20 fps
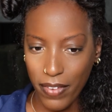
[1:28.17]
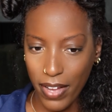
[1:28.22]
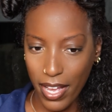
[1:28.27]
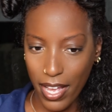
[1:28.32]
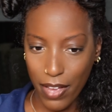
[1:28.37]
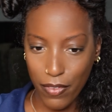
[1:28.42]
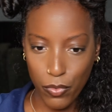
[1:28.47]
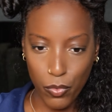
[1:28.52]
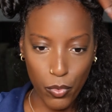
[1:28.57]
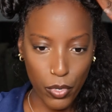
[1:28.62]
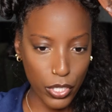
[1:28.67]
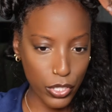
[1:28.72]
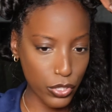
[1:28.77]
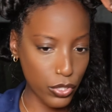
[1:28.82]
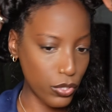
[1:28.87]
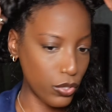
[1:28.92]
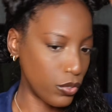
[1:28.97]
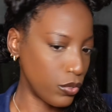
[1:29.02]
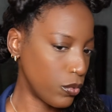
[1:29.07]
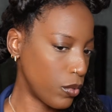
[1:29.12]
I have 1,
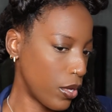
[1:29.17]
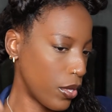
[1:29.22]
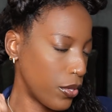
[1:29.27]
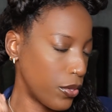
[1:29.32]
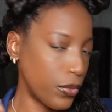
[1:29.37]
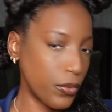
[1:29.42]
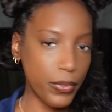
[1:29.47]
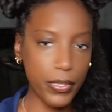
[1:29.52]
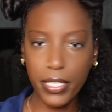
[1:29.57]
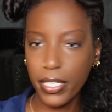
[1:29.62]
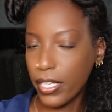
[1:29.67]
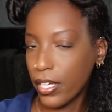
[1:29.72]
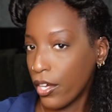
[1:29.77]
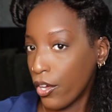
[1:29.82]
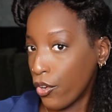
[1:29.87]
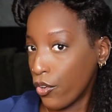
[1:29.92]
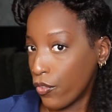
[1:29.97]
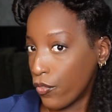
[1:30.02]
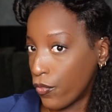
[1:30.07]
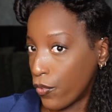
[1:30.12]
2, 3,
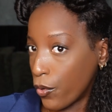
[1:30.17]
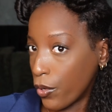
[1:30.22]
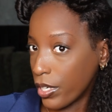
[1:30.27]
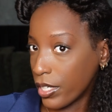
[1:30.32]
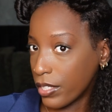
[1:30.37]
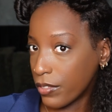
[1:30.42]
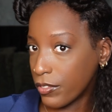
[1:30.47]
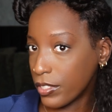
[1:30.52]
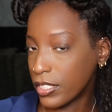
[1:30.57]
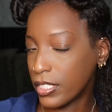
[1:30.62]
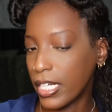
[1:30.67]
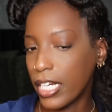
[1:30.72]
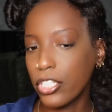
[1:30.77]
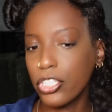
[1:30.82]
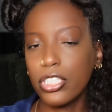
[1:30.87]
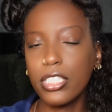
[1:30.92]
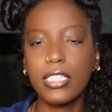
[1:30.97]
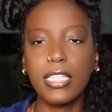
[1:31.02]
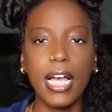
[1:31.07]
4 different sections.